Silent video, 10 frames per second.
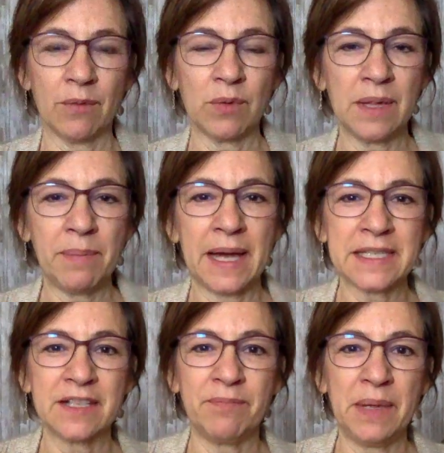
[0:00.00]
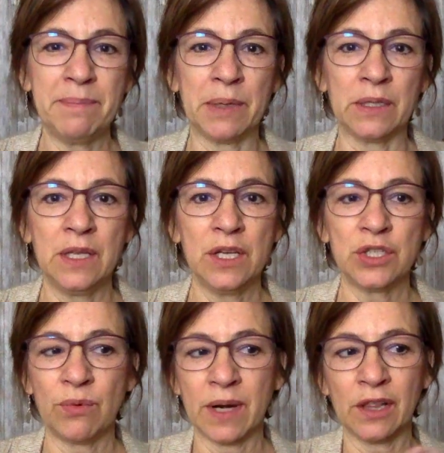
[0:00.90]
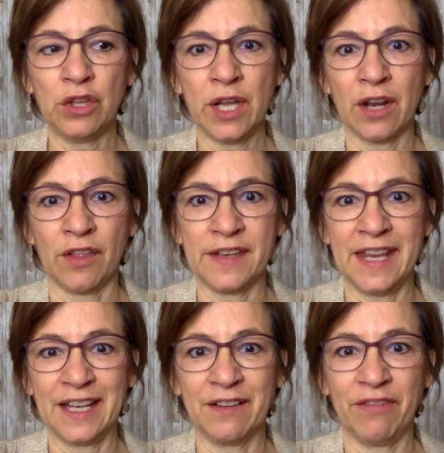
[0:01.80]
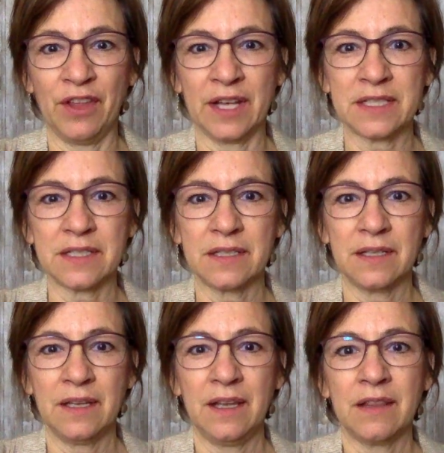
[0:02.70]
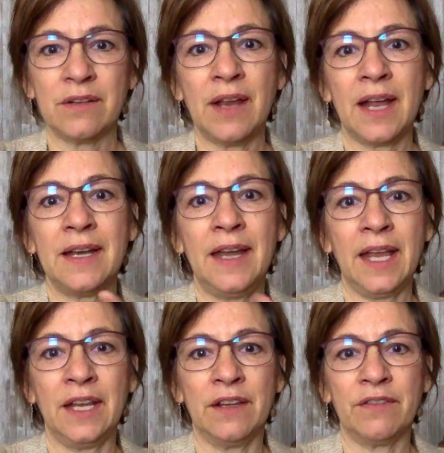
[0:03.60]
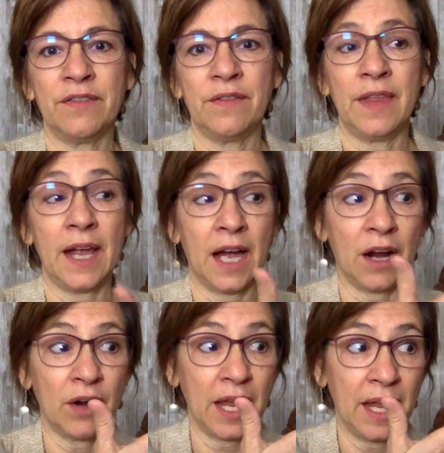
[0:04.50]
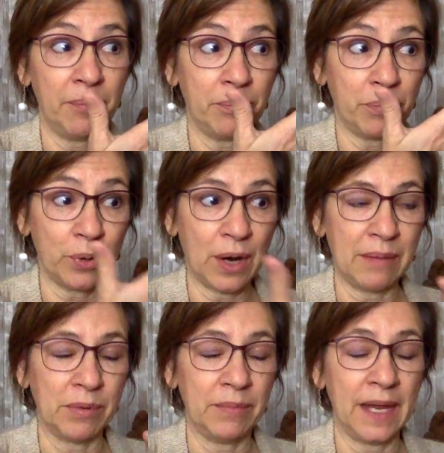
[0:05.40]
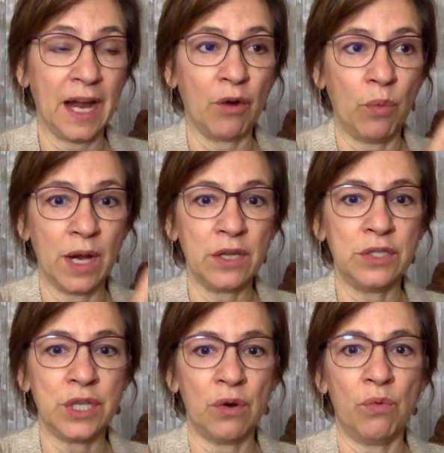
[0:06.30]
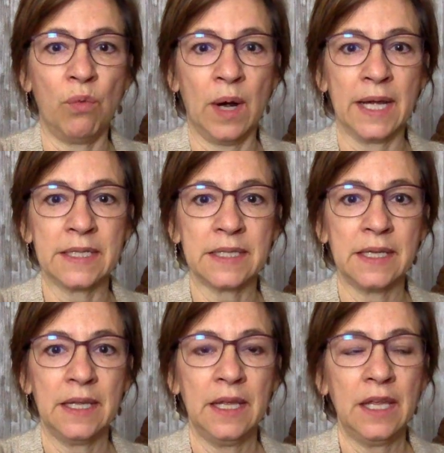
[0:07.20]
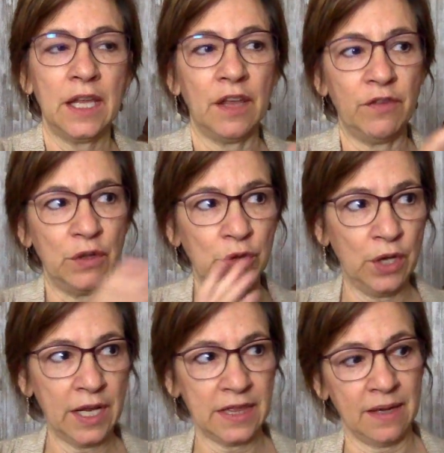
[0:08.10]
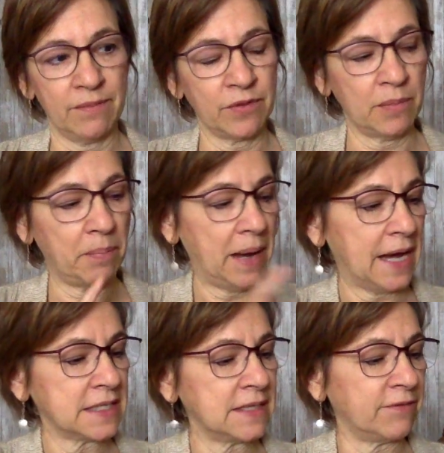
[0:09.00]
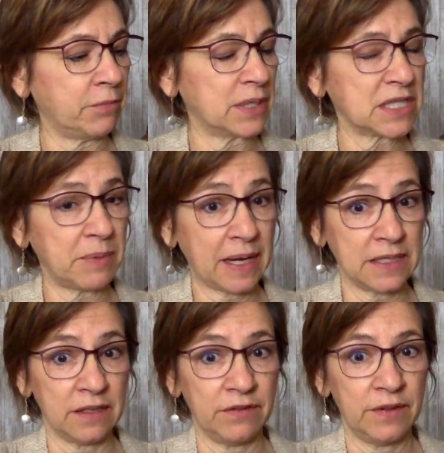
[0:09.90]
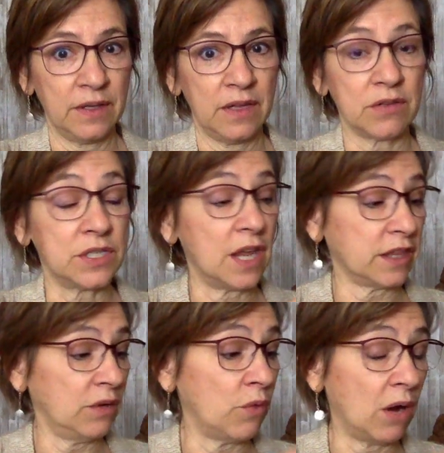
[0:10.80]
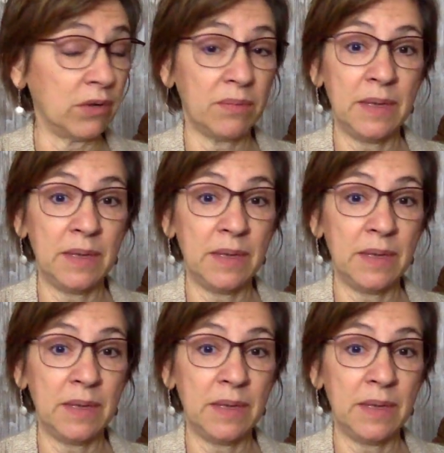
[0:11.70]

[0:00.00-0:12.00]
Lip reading: Really positive people don't want to look at all the negative thoughts. They're not negative. They are a problem. They are what you don't want. If you look at them from a positive perspective, there's nothing wrong with